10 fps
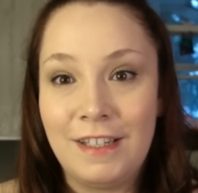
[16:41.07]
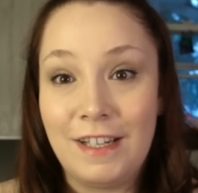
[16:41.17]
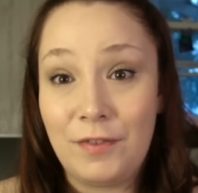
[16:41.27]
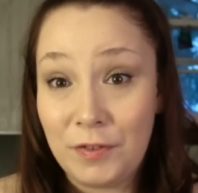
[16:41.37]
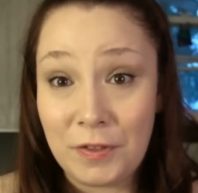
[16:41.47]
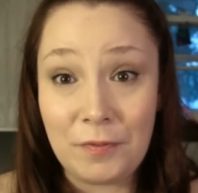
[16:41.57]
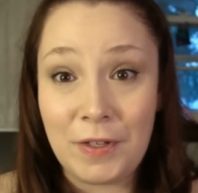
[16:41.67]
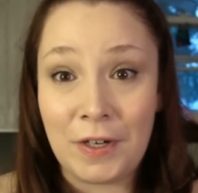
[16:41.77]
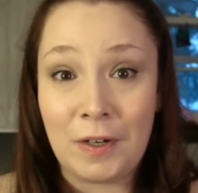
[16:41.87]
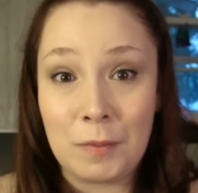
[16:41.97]
If you live
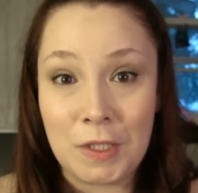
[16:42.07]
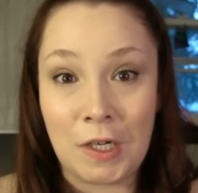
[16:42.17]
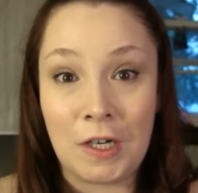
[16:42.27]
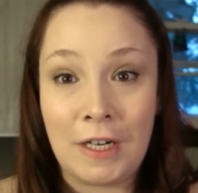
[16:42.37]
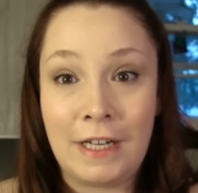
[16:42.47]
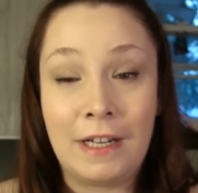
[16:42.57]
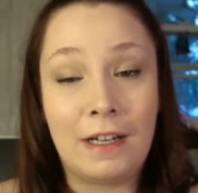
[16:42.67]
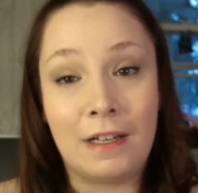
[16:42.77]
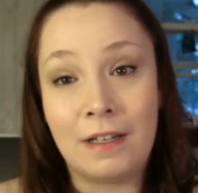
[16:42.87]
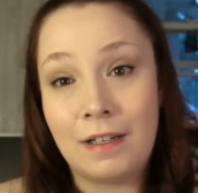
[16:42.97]
there, I'm sorry,
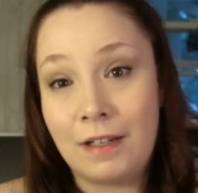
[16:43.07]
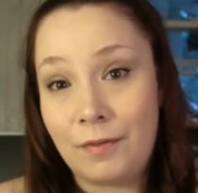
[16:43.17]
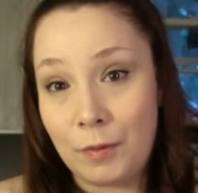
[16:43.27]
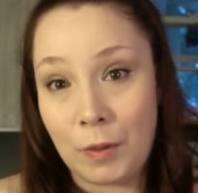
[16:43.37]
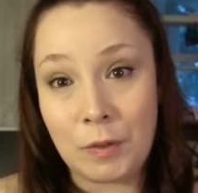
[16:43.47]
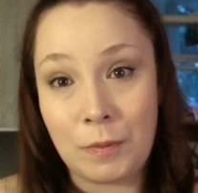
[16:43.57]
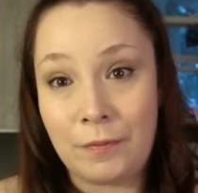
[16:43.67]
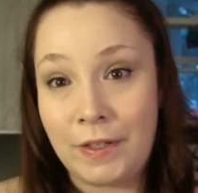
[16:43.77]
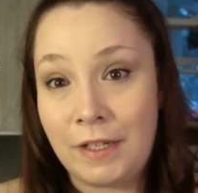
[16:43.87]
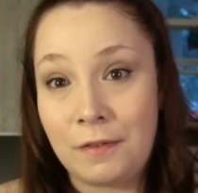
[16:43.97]
and if you watch my
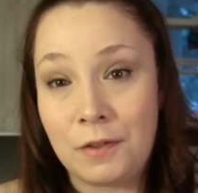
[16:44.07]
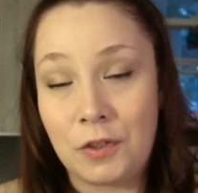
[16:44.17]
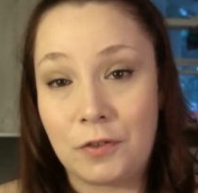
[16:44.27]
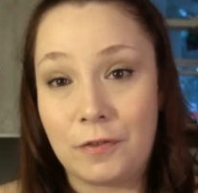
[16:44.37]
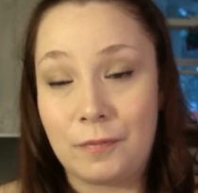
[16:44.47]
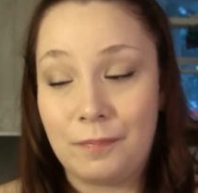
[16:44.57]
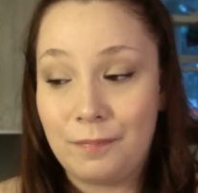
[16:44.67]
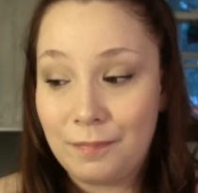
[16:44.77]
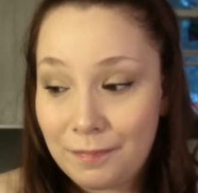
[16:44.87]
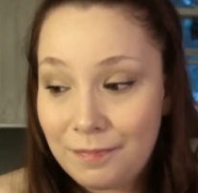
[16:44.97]
videos, you're,
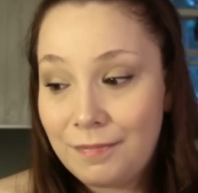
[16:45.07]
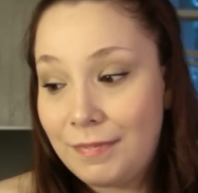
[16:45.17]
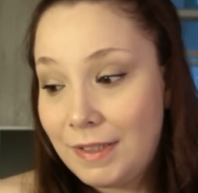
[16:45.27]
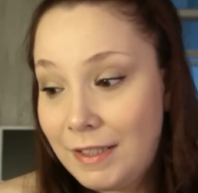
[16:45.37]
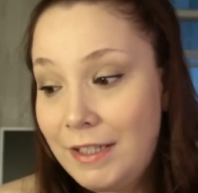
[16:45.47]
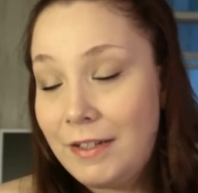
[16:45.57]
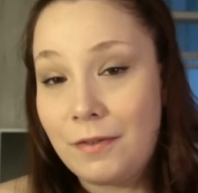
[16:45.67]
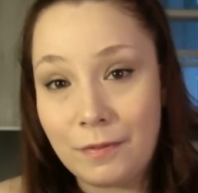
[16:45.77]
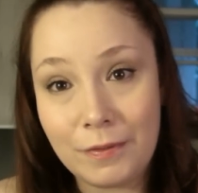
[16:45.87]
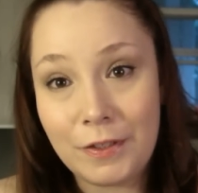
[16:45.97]
you
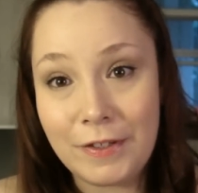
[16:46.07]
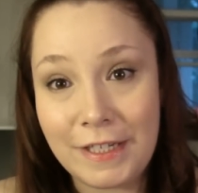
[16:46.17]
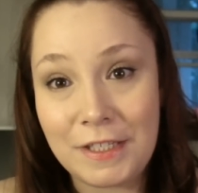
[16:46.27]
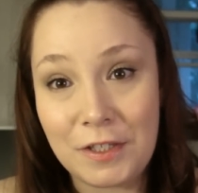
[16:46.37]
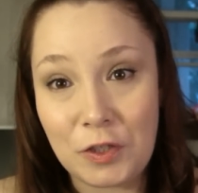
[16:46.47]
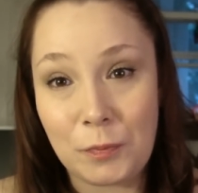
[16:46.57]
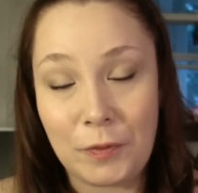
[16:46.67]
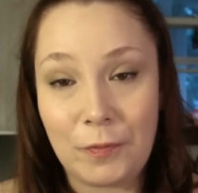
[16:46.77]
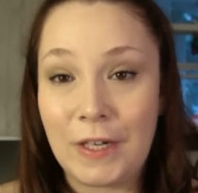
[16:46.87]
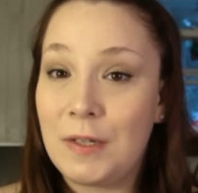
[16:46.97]
know, you're nice because you're my
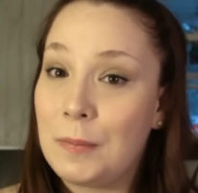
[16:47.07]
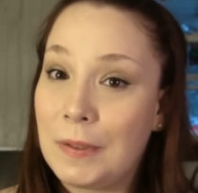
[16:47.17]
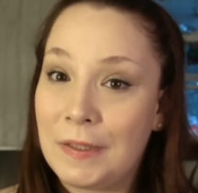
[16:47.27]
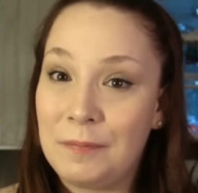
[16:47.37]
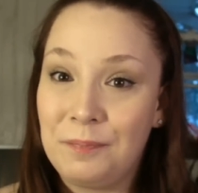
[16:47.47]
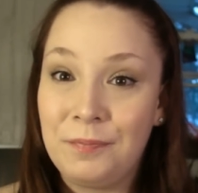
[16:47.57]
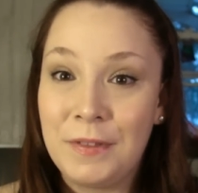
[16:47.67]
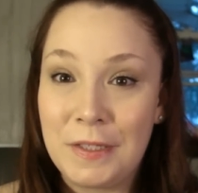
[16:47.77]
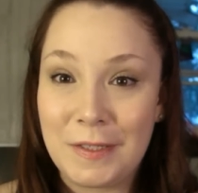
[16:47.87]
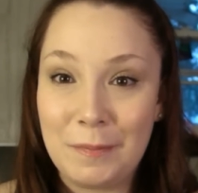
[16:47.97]
friend, but
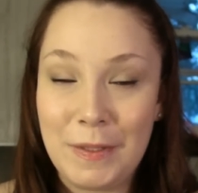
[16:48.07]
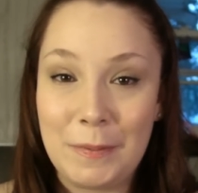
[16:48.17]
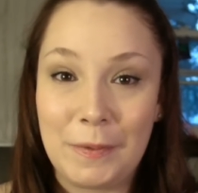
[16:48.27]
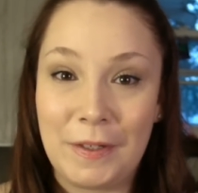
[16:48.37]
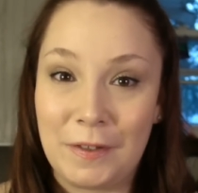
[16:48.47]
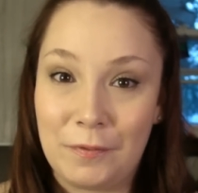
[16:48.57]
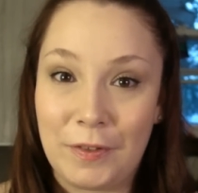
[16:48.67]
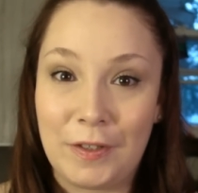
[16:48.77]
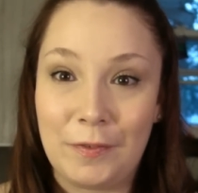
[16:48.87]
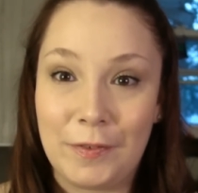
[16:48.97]
some people there are
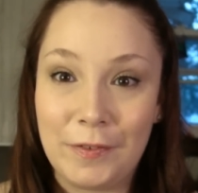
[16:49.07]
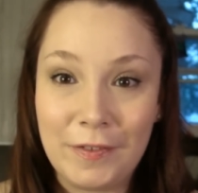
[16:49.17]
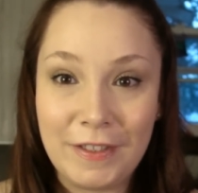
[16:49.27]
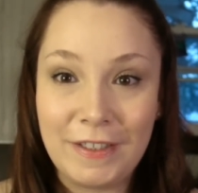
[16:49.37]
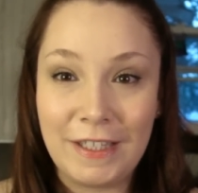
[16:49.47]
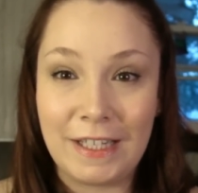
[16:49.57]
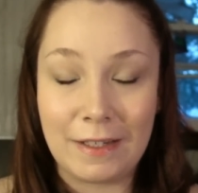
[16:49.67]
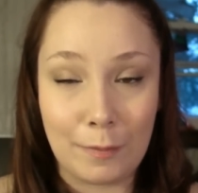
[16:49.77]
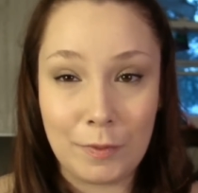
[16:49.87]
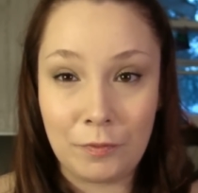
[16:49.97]
very rude. And
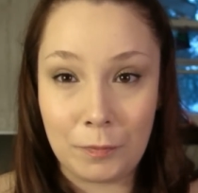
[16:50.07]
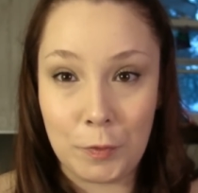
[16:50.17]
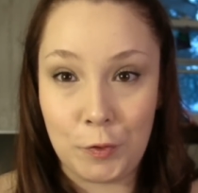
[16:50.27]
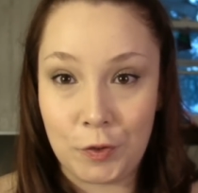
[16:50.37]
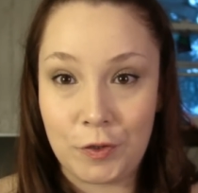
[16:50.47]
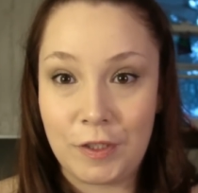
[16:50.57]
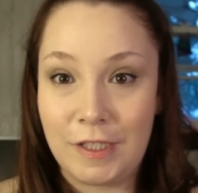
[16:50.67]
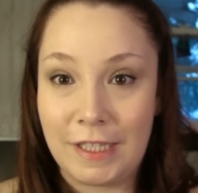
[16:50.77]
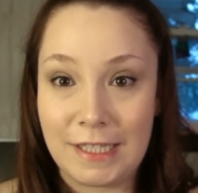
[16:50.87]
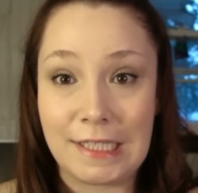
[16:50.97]
coming from New
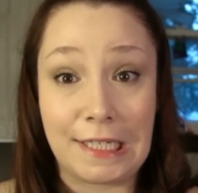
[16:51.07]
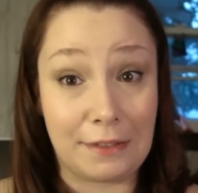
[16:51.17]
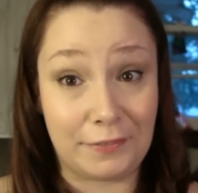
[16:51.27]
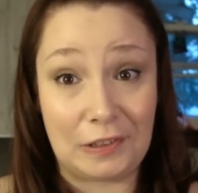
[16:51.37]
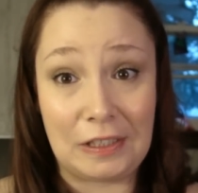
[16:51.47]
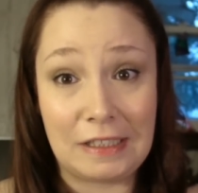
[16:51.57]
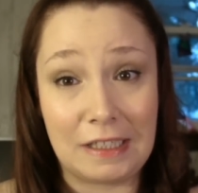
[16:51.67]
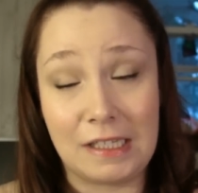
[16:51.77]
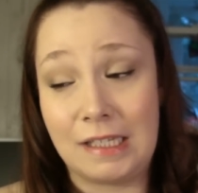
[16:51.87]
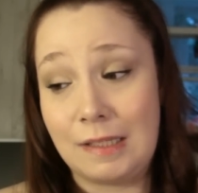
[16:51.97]
Jersey, that's saying a lot
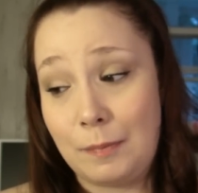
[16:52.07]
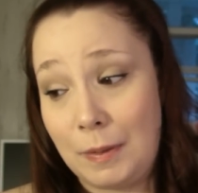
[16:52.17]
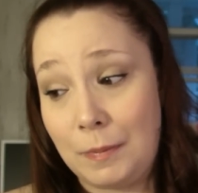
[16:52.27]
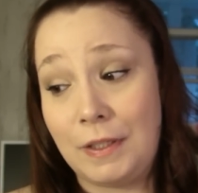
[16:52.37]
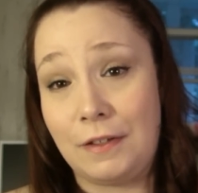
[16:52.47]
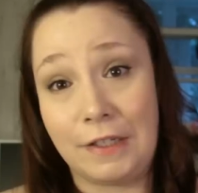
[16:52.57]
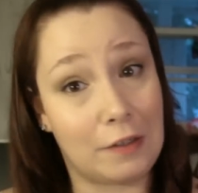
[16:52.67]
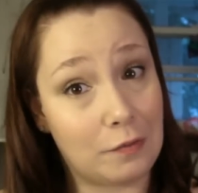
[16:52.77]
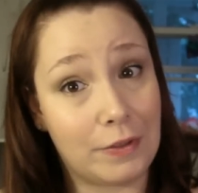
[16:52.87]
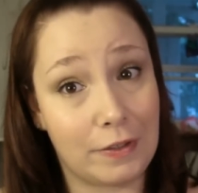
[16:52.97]
because people down
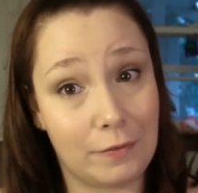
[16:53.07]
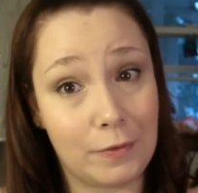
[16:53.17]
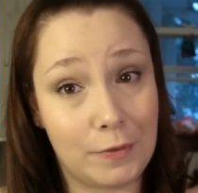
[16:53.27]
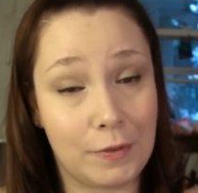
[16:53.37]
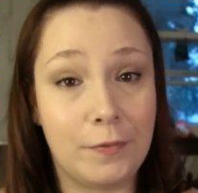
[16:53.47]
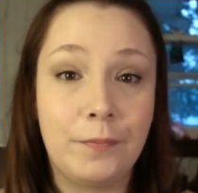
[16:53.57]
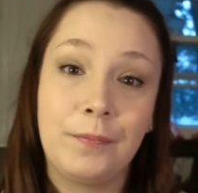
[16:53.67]
here are very rude too.